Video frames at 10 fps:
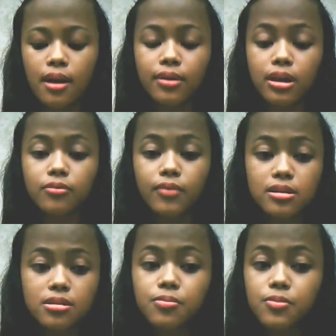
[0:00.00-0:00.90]

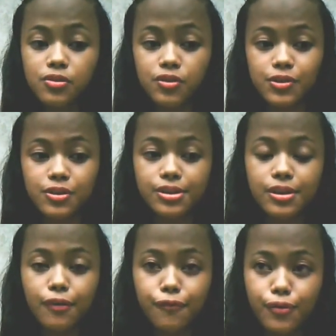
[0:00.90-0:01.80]
advanced features
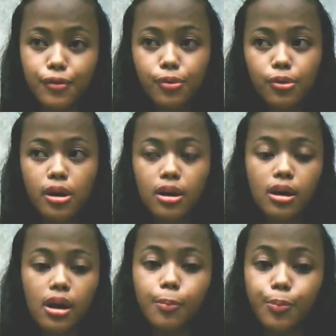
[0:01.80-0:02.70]
if you
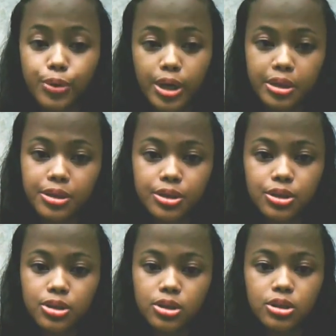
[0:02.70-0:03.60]
upgrade
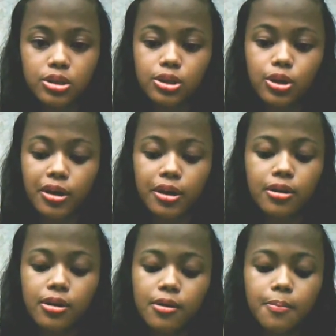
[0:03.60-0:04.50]
your
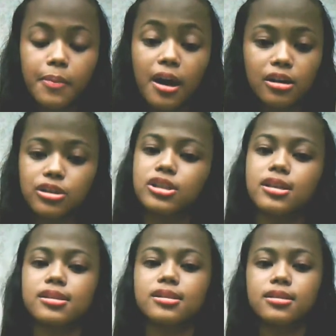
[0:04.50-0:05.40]

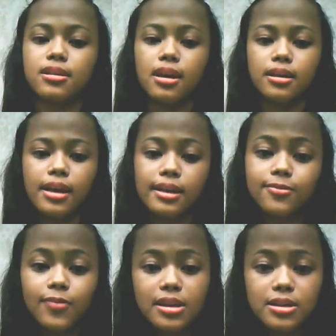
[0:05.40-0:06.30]
packages. The
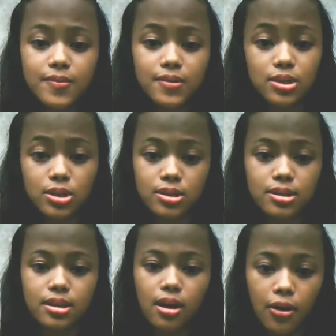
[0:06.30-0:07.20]
advanced
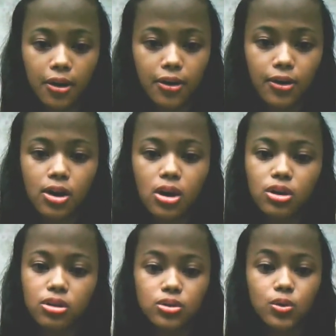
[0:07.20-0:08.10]
features are
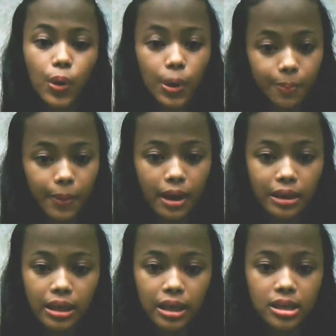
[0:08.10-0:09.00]
controlled
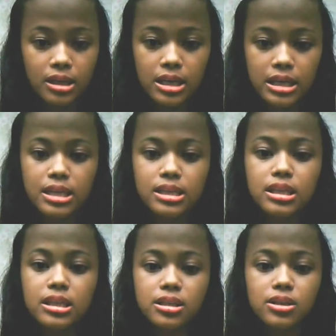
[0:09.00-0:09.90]
panel,
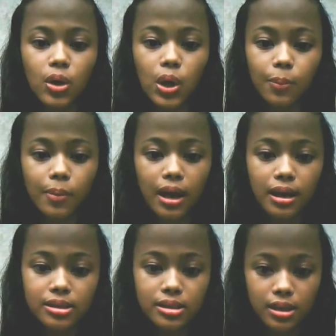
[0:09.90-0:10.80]
easy install
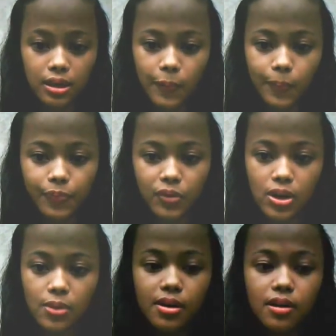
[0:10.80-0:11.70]
blog script,
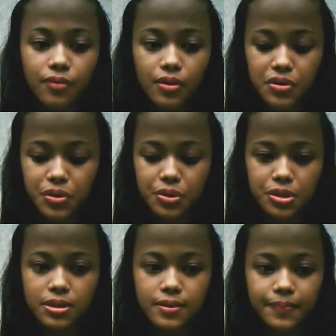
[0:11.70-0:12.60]
email features,